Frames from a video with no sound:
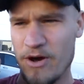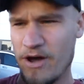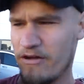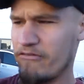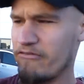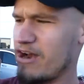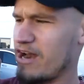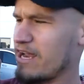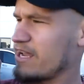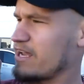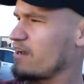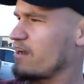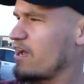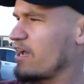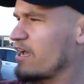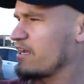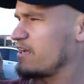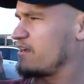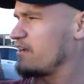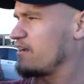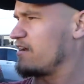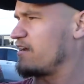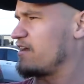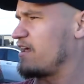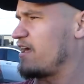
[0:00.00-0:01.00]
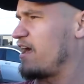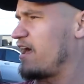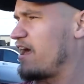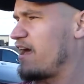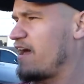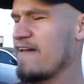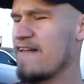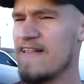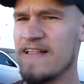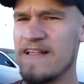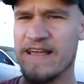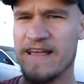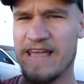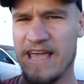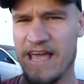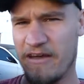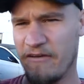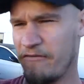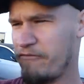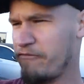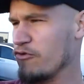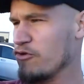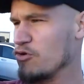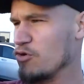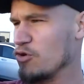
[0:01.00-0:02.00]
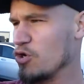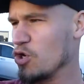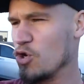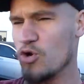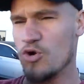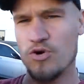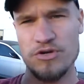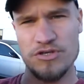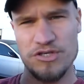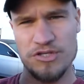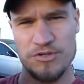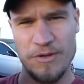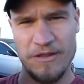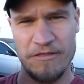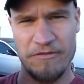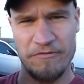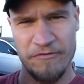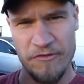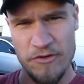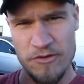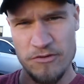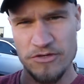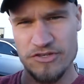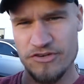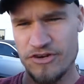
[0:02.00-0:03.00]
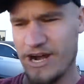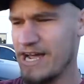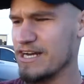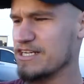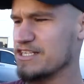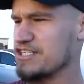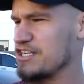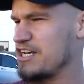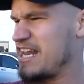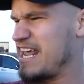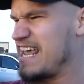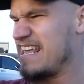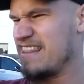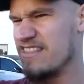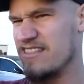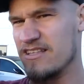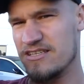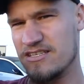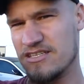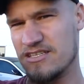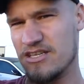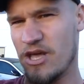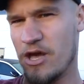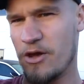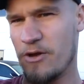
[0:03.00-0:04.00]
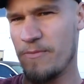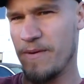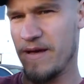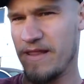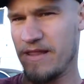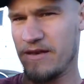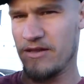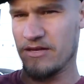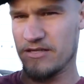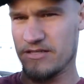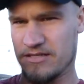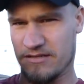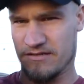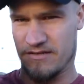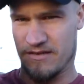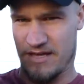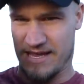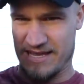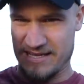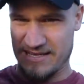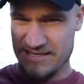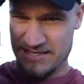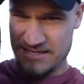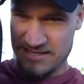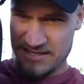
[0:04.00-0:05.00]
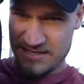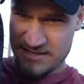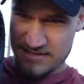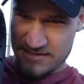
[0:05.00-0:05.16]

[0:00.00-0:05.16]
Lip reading: I reckon I could get a full launch with full traction in the snow by the looks of things.